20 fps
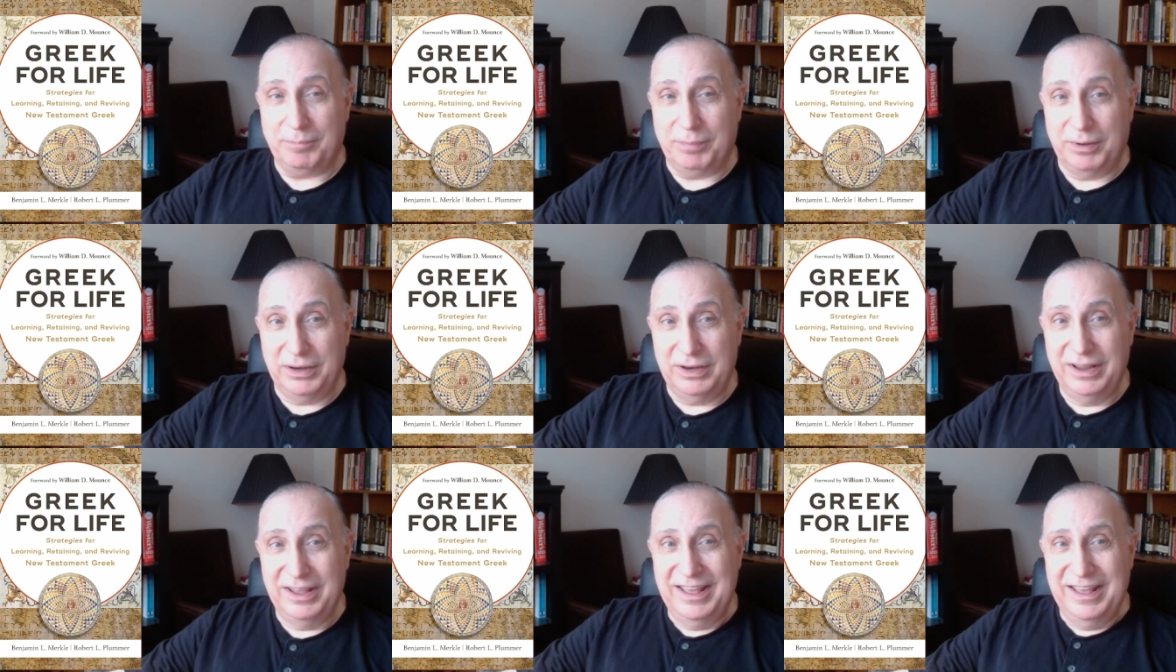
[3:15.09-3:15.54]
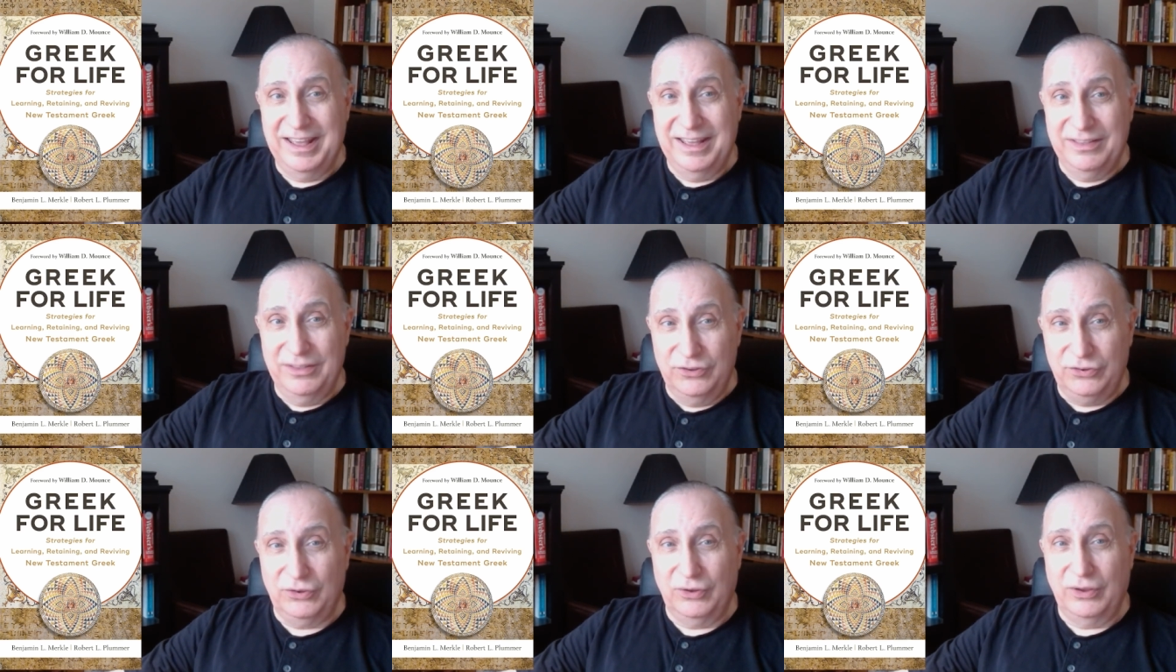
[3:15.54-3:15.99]
But
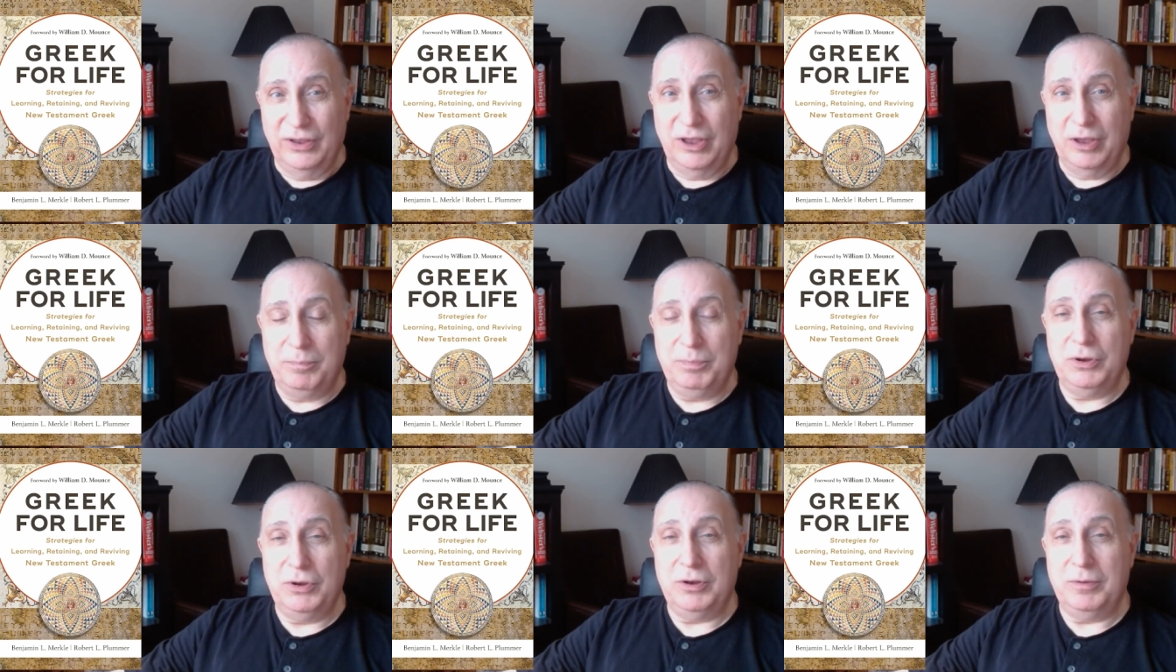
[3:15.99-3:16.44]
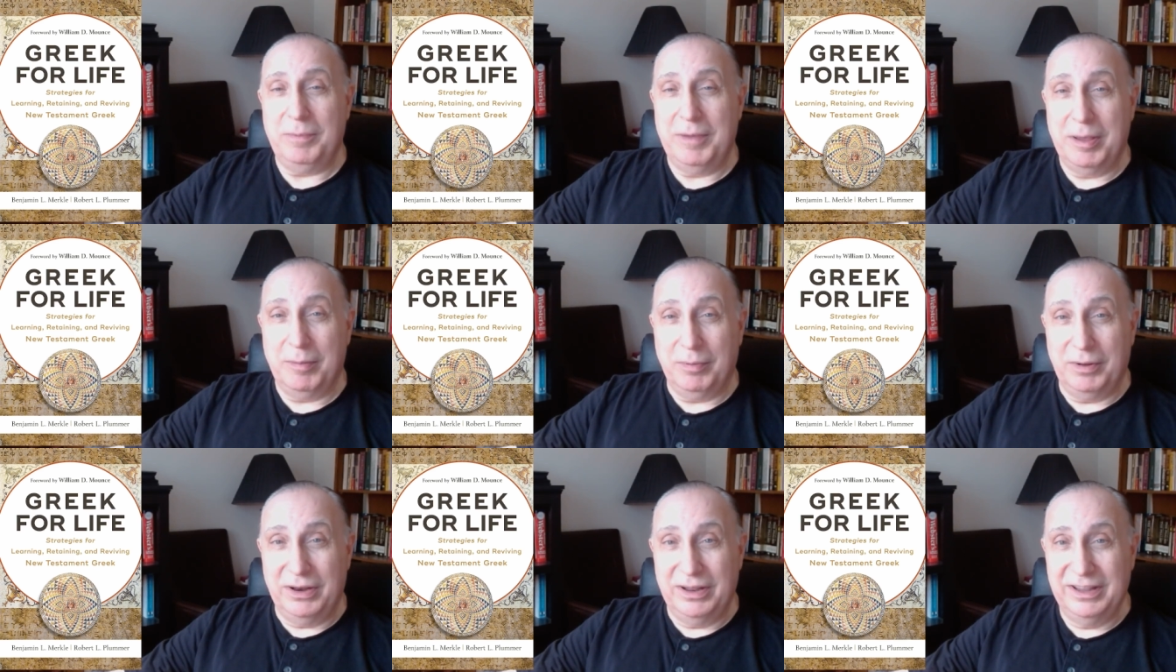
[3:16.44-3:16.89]
this will help you to be
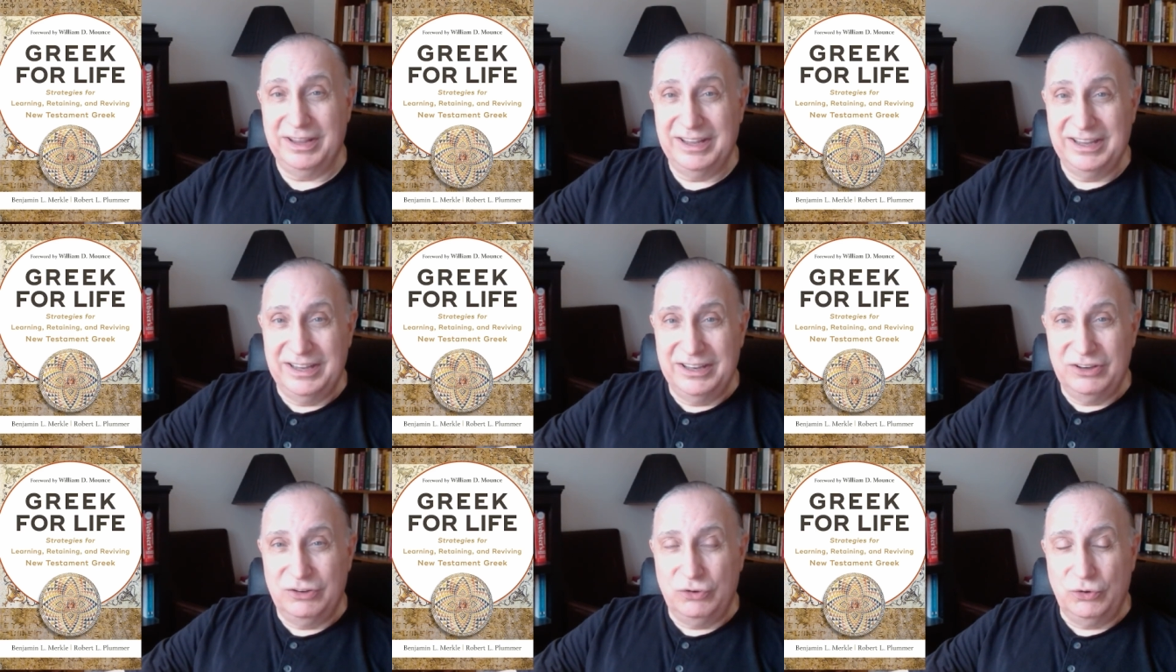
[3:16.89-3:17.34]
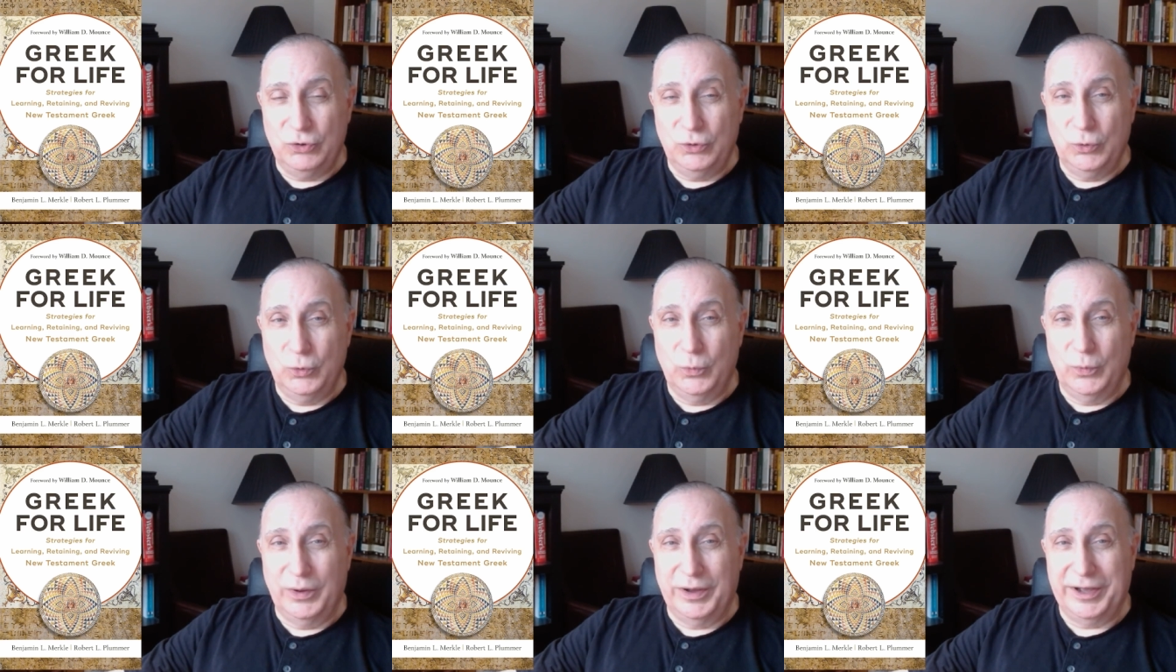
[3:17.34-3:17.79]
able
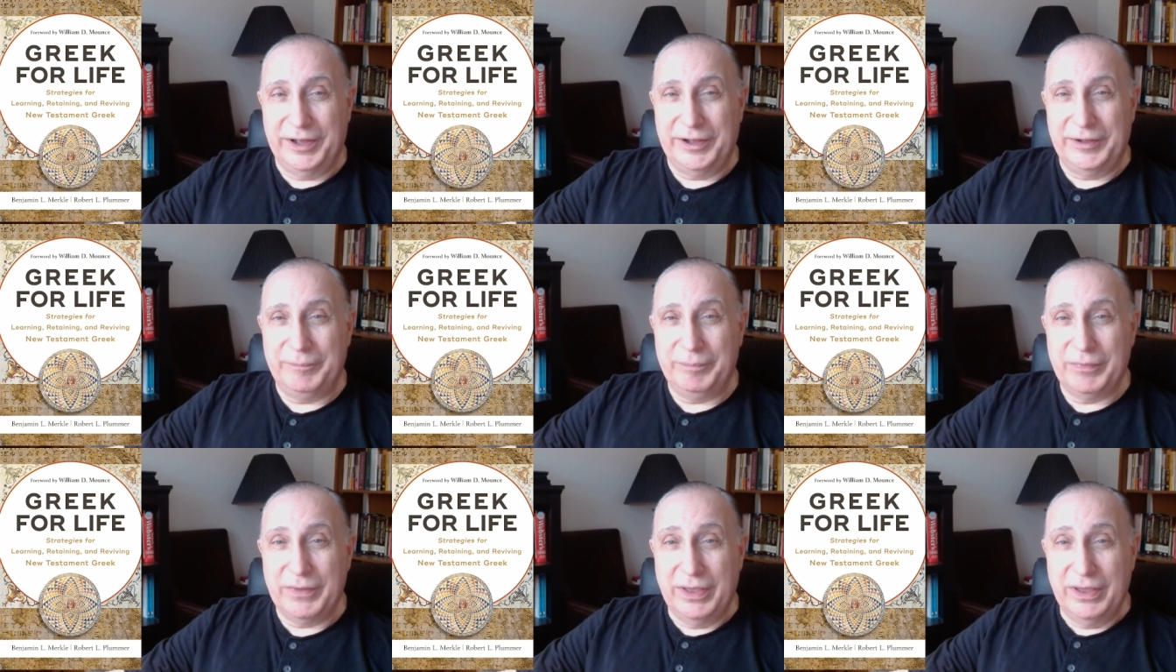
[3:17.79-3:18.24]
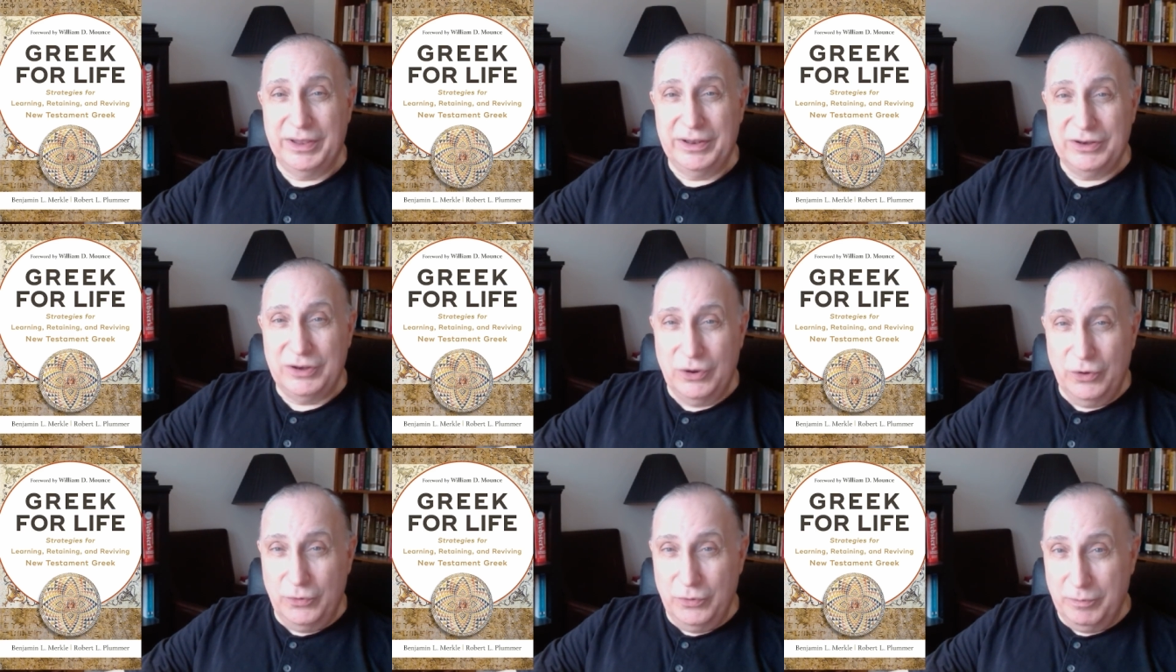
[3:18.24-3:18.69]
to
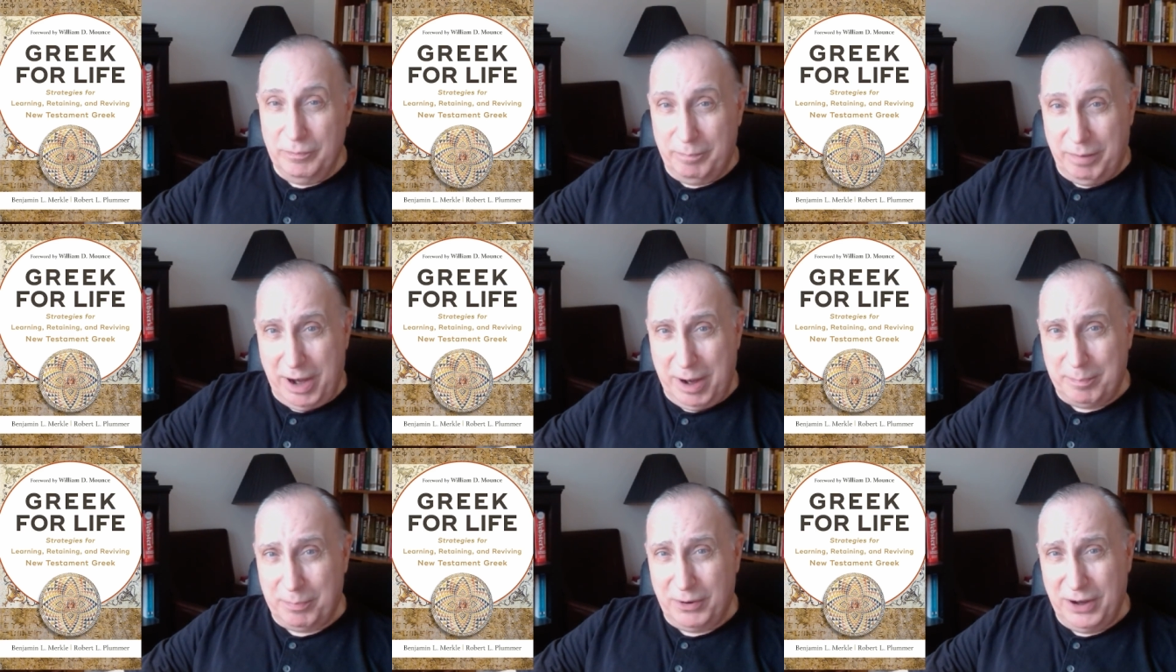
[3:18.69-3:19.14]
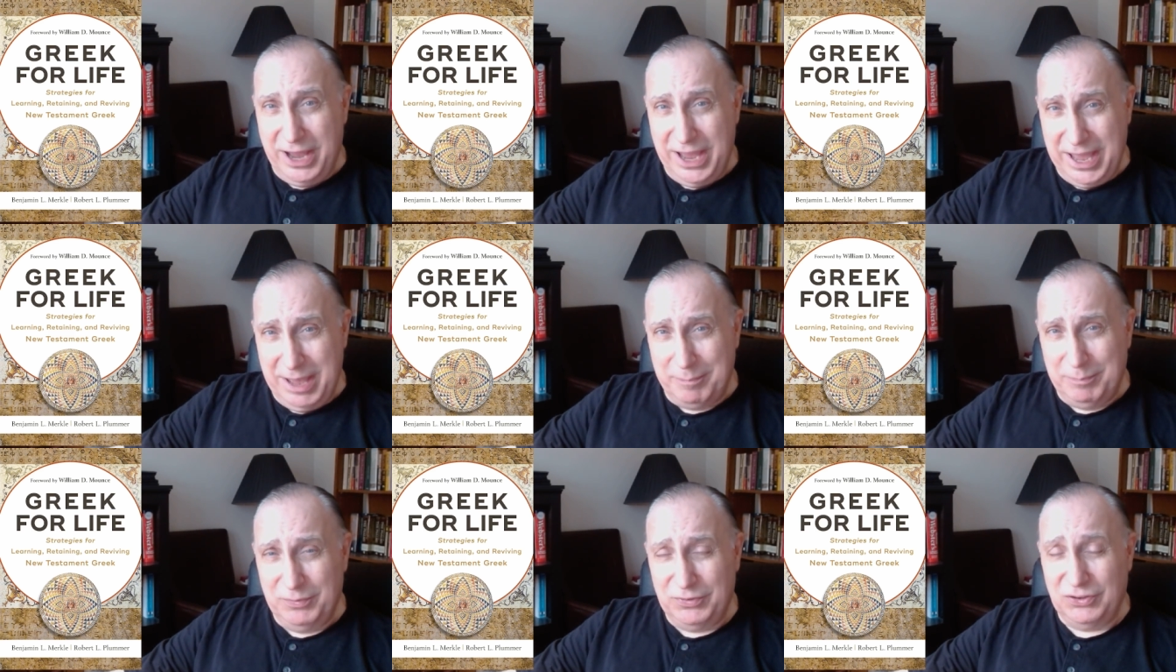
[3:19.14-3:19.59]
know the proper
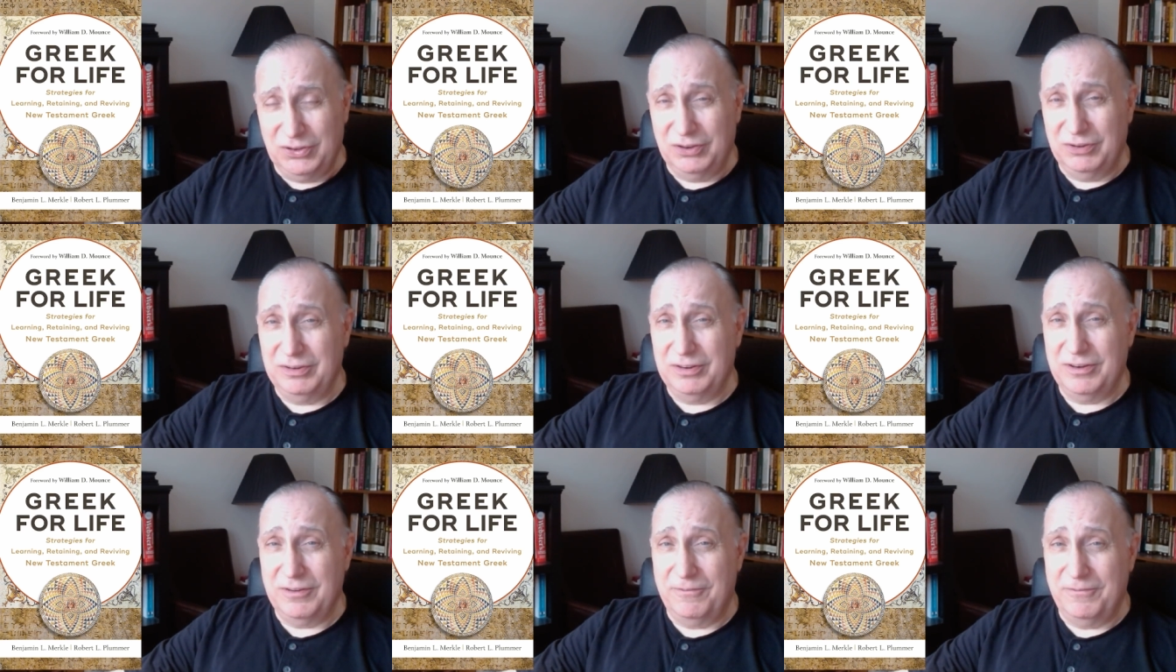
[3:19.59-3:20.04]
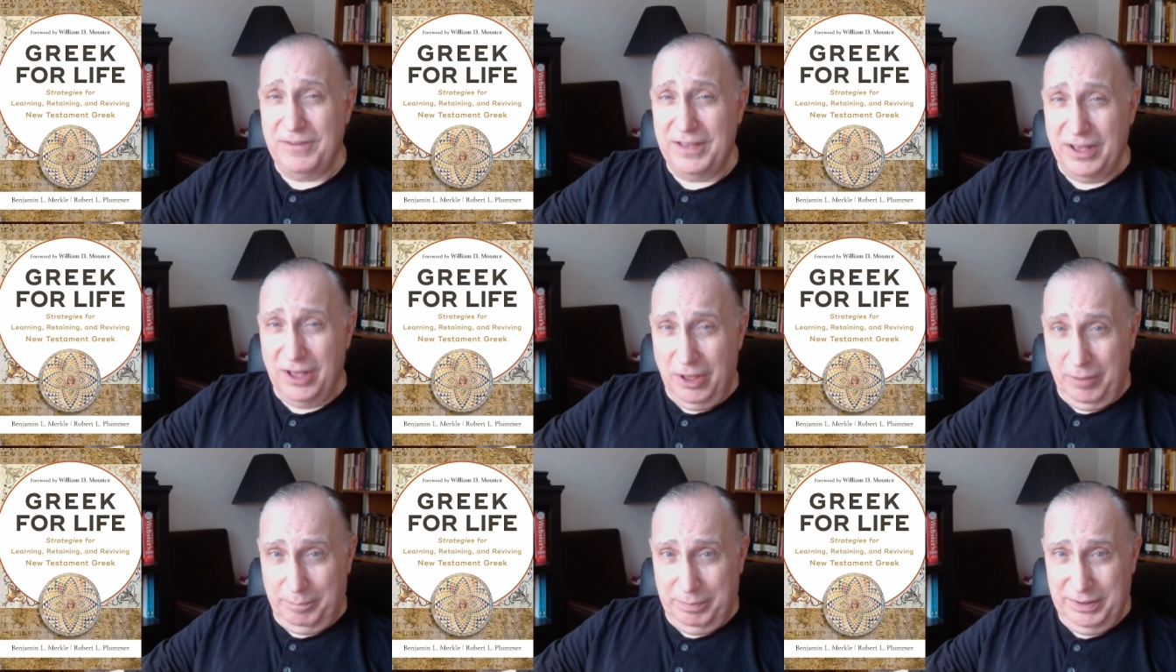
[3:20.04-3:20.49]
habits to
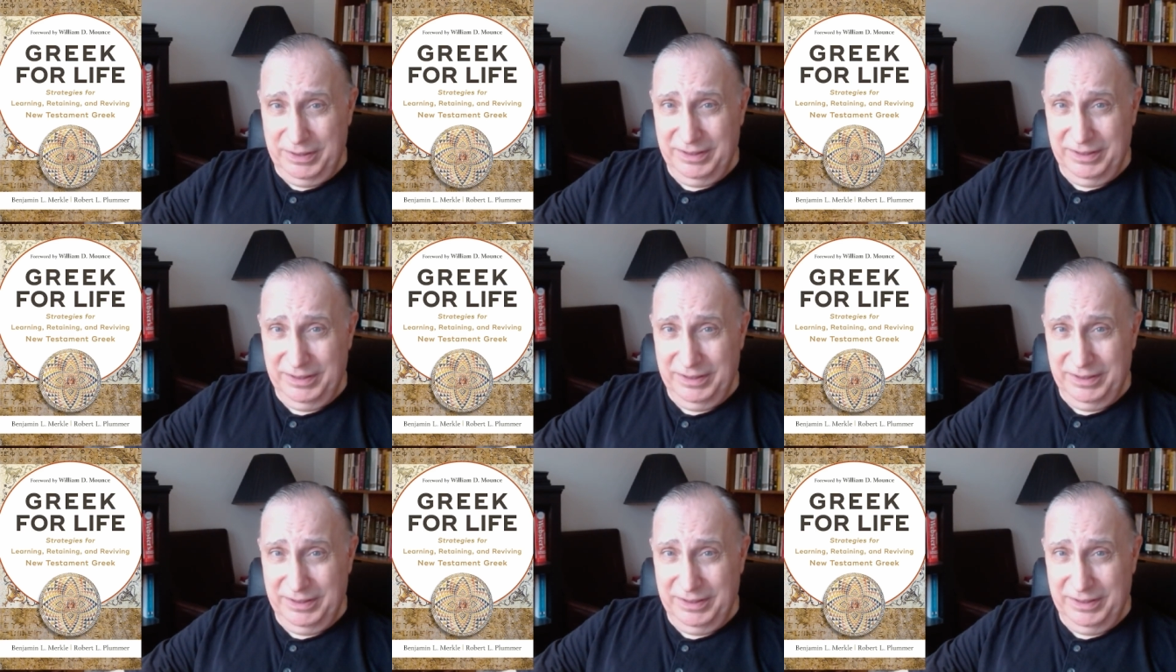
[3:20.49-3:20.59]
develop